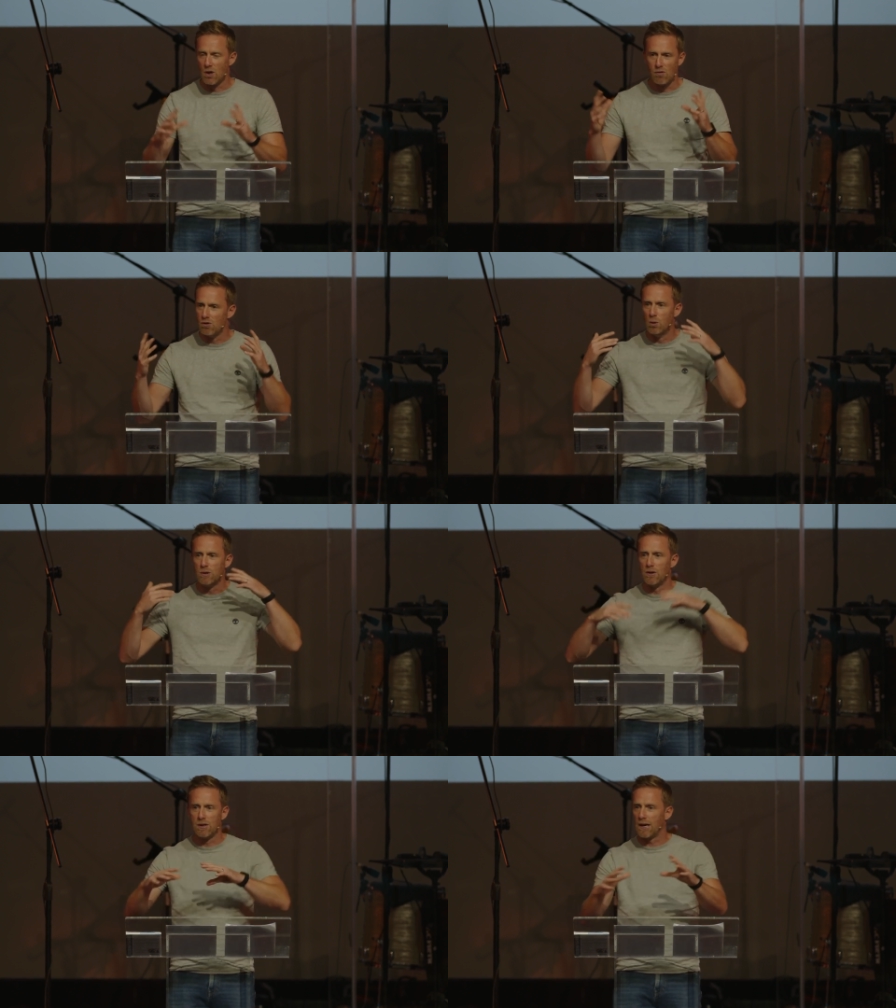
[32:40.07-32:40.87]
It's not a
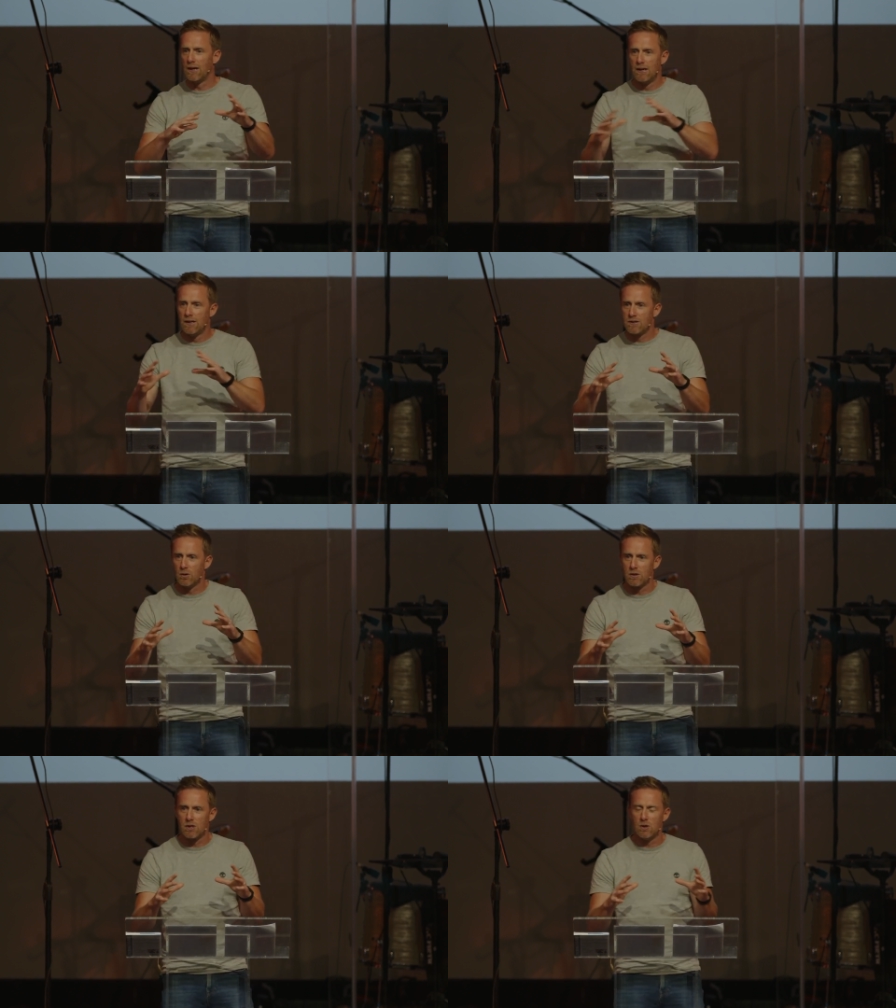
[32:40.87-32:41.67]
rule. Don't get
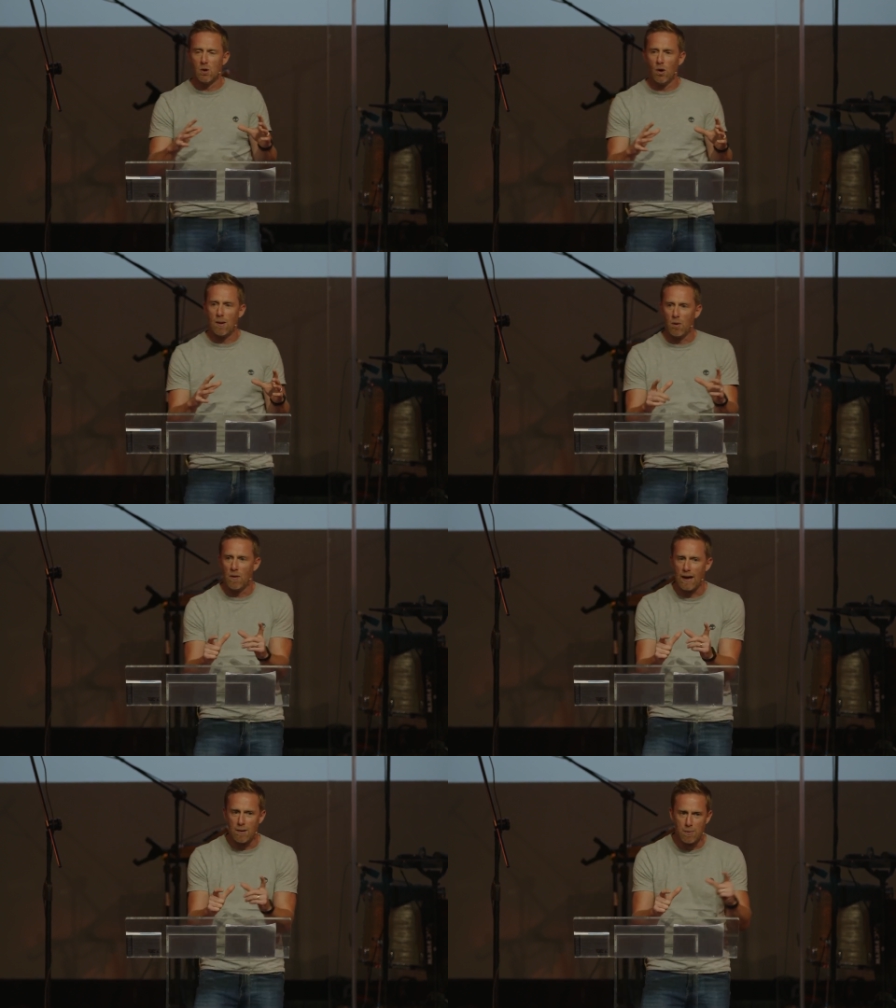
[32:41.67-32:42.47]
sort of too caught up
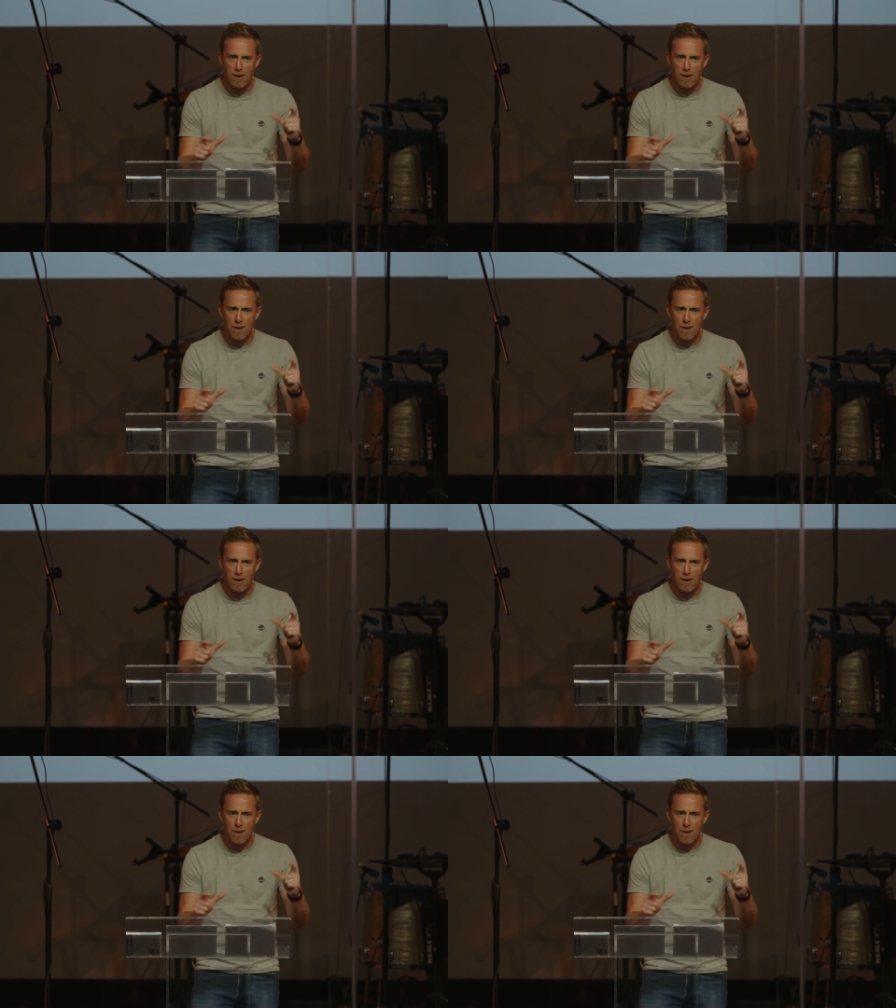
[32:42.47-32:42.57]
on that.